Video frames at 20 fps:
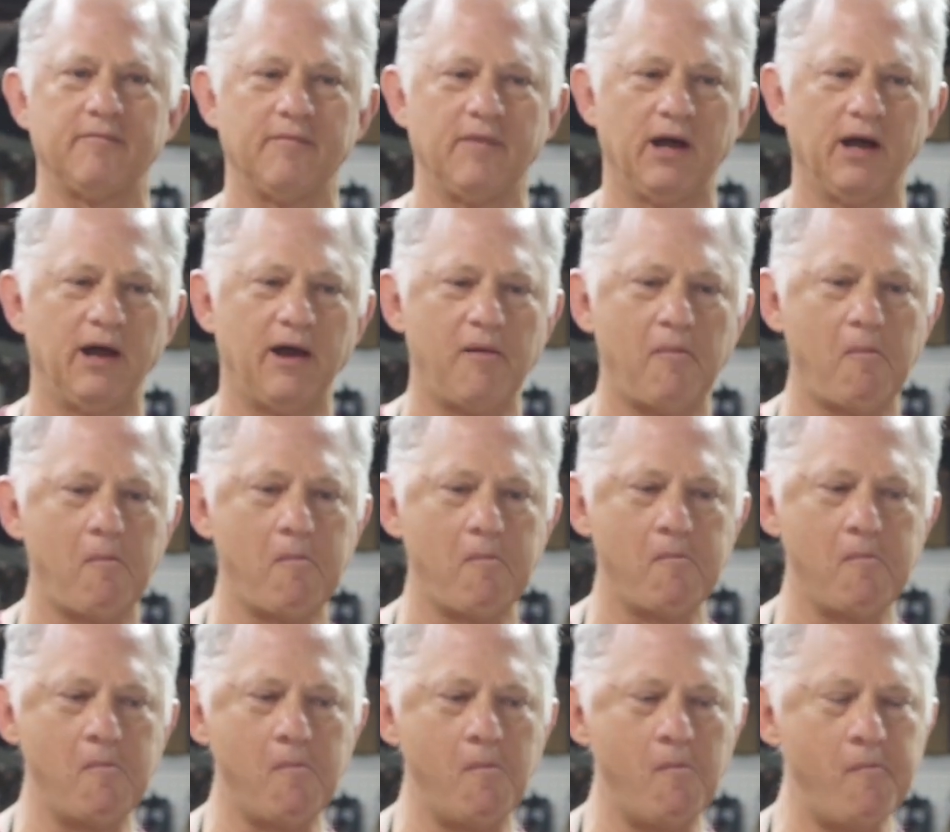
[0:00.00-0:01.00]

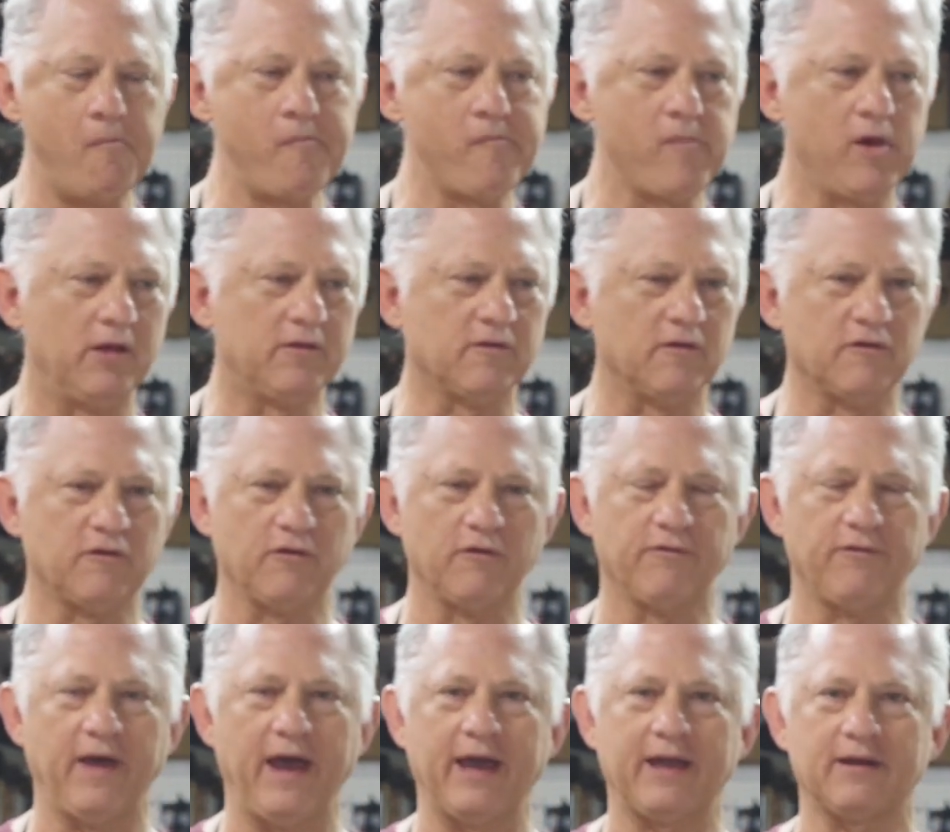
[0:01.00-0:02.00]
It's a
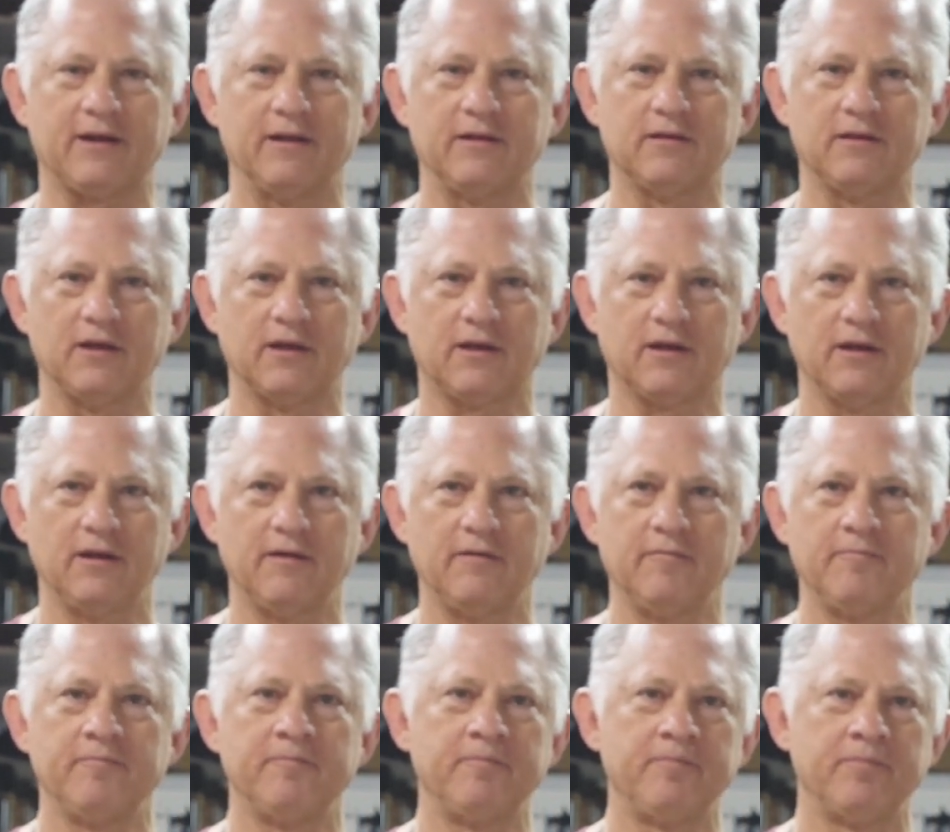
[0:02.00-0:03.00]
surfactant that can
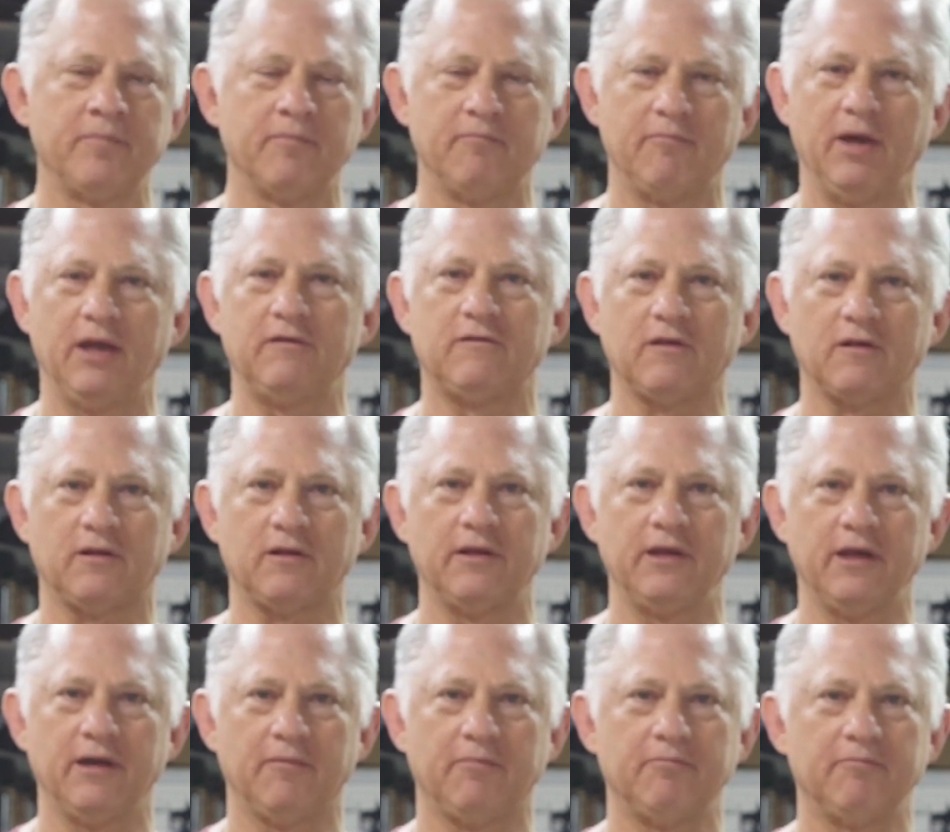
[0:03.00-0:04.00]
basically
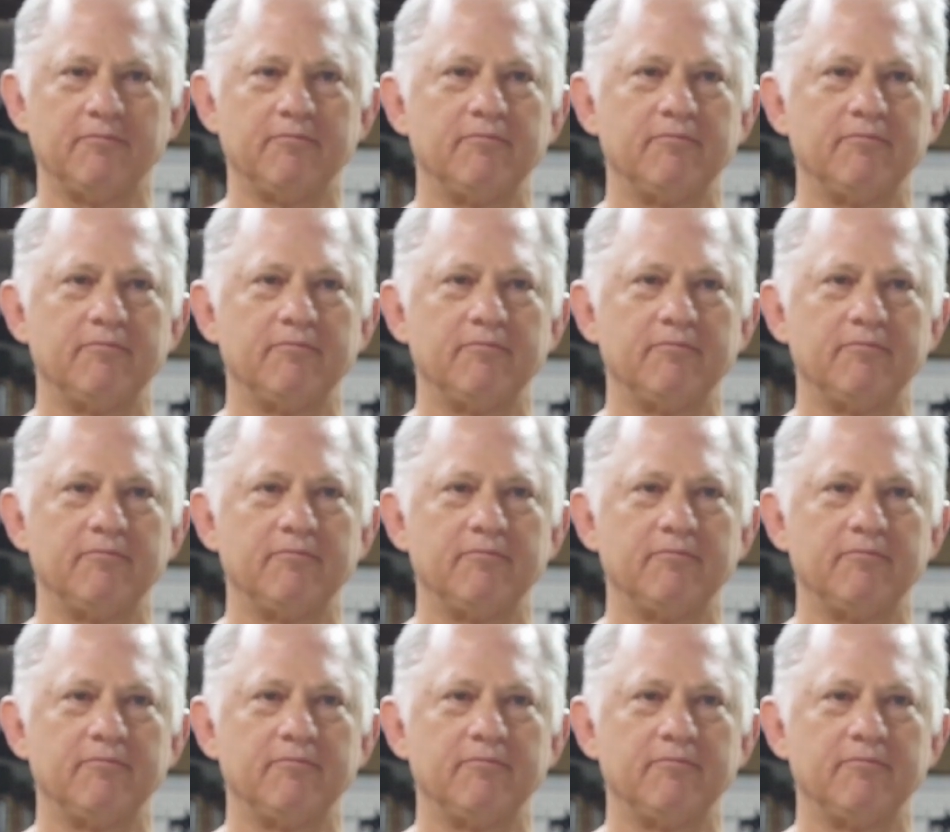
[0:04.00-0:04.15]
help